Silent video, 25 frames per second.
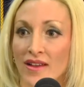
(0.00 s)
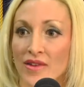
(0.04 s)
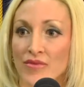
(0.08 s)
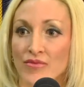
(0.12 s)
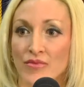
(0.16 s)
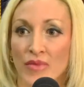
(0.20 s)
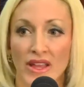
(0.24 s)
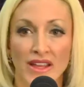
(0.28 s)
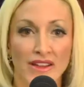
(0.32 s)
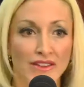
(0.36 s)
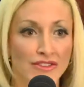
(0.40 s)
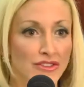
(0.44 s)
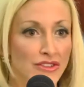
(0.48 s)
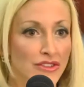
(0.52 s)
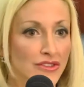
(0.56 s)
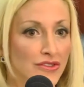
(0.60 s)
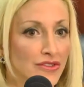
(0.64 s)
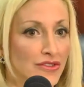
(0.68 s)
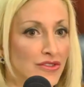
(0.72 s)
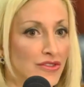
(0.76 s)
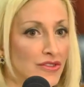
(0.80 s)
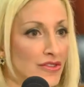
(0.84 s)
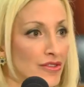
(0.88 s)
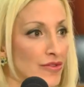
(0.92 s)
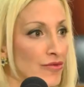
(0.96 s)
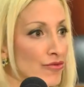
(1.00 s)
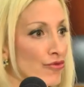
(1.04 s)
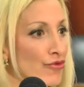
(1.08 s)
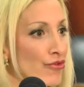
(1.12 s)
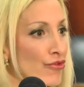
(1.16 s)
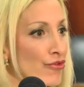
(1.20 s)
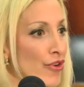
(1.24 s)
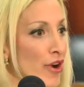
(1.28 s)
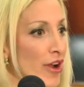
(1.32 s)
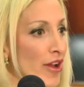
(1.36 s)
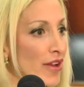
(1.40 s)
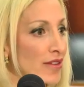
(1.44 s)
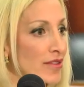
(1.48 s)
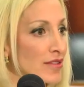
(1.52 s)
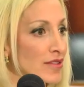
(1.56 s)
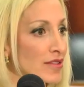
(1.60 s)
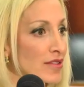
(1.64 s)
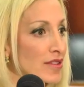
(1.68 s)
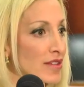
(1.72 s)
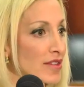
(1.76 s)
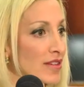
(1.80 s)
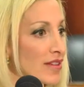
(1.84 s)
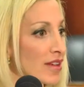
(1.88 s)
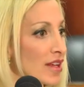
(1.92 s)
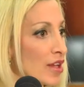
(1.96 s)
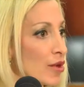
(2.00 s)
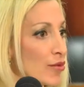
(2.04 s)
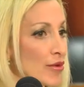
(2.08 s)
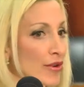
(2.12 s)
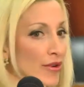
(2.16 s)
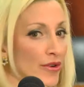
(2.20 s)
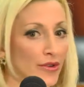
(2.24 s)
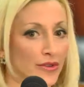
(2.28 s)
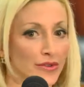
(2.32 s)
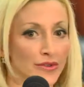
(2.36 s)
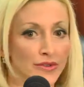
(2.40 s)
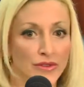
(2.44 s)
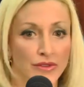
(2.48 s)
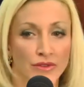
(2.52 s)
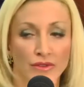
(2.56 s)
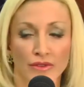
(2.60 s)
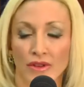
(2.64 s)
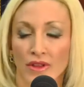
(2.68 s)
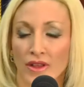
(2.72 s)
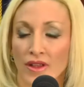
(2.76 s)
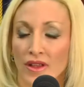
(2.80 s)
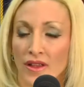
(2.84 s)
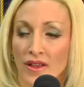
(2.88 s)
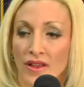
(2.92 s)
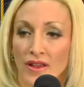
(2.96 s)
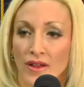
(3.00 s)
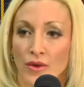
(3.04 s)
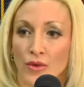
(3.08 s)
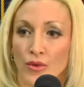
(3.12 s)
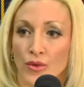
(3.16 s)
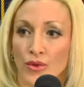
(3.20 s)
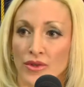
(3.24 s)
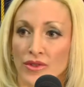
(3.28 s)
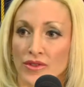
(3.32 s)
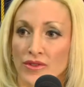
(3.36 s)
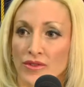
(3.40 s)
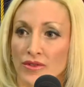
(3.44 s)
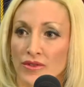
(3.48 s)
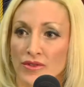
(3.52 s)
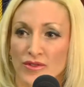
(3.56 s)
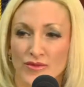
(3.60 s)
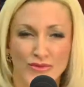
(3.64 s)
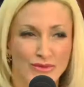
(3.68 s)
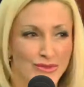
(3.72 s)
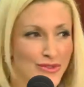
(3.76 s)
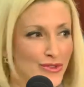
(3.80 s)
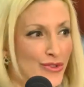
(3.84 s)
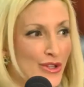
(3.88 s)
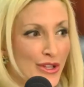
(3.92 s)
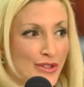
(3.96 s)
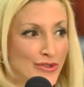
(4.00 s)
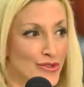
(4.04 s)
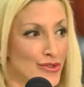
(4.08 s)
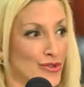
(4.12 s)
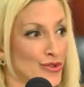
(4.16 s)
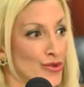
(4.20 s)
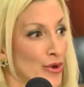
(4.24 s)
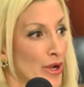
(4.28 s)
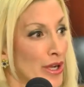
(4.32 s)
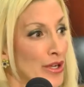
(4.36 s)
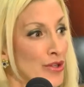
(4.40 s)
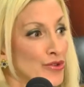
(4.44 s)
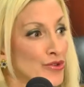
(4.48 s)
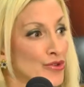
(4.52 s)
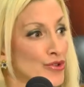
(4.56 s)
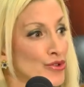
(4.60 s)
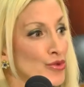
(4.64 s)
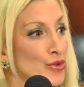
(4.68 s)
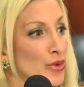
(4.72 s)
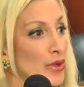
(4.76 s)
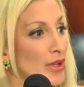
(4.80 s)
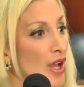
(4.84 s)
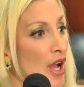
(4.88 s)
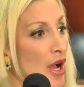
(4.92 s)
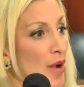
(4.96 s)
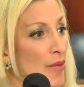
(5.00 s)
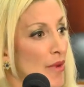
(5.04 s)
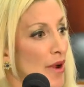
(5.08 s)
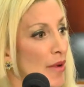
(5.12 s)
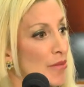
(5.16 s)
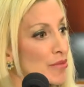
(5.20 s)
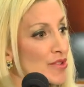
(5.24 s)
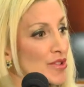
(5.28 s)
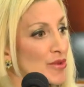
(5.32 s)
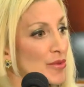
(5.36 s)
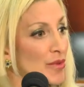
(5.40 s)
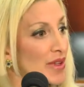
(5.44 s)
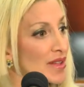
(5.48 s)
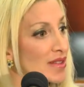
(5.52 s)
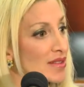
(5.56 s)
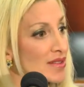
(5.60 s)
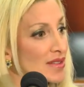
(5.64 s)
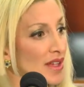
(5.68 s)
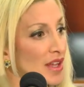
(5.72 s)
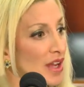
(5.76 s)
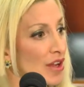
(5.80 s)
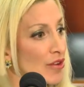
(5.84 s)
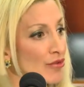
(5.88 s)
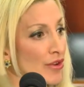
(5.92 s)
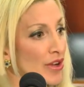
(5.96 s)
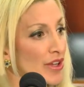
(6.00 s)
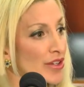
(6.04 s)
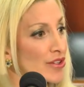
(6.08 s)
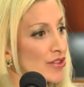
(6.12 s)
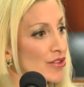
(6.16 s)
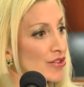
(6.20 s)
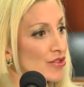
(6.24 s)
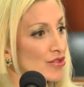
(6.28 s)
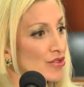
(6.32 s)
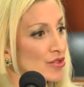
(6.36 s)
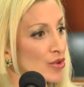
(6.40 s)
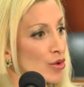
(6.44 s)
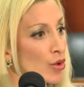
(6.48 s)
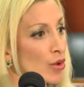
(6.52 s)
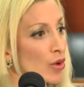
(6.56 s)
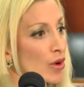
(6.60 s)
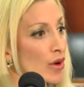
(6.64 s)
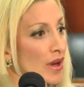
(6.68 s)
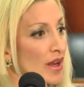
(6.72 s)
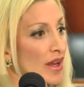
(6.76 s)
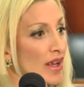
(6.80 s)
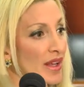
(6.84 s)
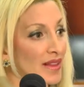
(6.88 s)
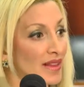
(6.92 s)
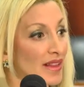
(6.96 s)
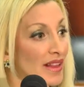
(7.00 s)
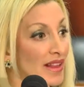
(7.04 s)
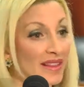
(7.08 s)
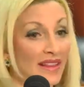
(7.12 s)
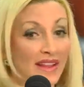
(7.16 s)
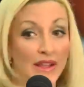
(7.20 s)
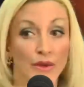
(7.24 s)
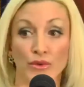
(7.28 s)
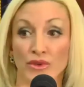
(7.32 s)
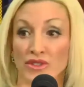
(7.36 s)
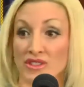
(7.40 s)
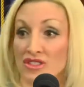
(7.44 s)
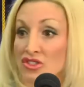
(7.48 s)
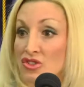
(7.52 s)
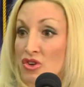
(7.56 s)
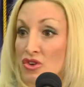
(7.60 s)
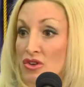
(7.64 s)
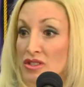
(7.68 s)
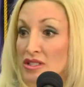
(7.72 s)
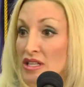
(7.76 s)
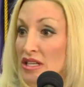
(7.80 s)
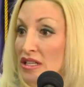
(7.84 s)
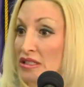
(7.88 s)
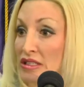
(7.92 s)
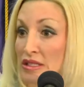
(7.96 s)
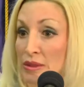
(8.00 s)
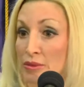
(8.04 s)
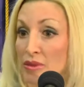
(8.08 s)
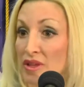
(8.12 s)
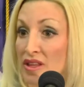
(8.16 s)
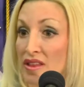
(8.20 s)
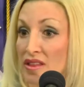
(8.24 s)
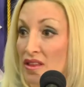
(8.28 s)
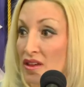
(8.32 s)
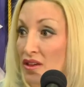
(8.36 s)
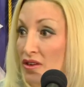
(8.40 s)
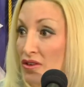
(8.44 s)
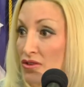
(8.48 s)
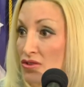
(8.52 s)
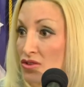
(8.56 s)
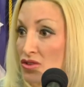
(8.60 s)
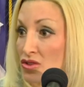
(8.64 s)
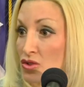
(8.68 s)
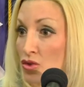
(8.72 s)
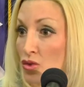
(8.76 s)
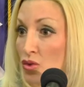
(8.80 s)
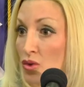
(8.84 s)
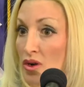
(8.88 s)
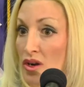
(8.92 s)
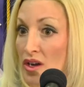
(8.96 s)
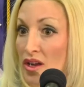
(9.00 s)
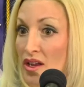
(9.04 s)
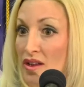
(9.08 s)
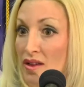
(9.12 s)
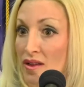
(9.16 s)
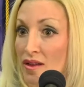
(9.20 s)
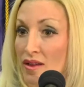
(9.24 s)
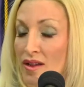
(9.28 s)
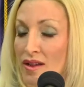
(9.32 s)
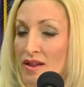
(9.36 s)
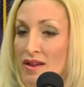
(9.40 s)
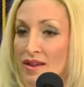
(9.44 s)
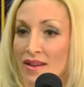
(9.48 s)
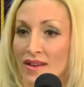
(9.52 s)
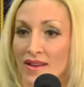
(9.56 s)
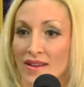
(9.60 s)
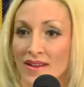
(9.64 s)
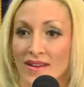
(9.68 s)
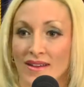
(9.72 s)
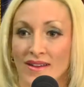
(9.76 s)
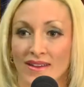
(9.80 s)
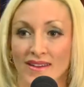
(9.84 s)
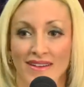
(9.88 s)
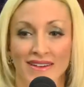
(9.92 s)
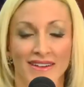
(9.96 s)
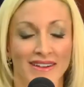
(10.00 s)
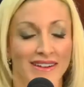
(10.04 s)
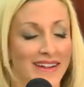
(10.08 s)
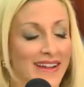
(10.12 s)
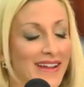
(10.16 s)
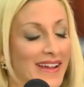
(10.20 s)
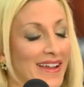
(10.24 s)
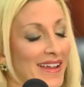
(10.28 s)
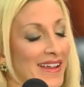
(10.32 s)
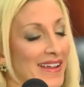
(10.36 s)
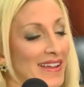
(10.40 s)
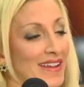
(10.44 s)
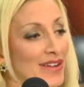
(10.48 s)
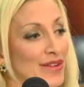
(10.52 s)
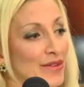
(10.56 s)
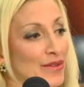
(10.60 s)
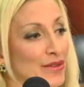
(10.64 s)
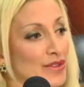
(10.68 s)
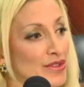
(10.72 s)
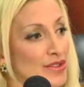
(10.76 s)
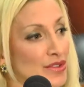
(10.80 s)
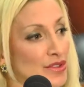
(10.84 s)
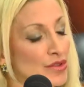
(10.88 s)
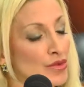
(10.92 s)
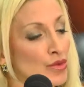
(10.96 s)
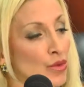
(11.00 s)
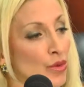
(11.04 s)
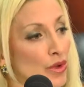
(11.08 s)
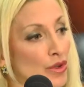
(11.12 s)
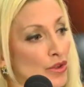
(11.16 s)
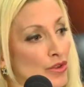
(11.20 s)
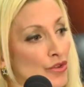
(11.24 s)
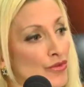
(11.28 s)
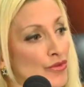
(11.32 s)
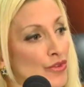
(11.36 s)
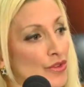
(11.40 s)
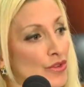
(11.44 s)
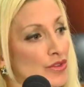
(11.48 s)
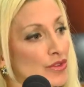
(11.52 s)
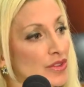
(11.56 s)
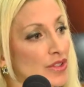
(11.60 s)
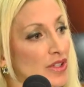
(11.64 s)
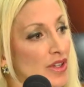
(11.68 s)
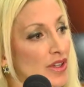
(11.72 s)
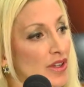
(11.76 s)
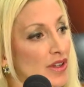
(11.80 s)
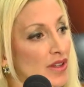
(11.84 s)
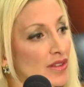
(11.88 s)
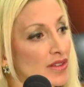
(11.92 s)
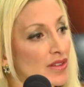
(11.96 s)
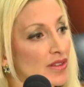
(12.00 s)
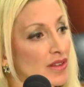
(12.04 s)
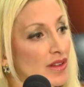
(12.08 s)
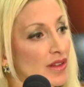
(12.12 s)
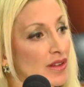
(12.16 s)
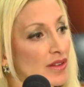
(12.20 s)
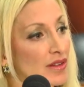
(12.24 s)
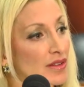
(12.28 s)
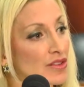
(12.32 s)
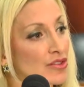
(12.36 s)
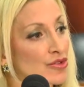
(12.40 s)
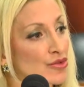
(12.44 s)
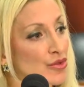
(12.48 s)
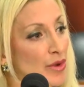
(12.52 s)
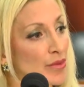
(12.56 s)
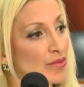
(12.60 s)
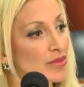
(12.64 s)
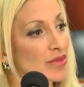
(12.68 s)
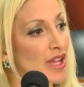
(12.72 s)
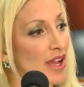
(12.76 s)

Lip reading: patients and friends and neighbors and strangers would come up to me and say, I read your story, and then they would start telling me their story. And it was just wonderful to strip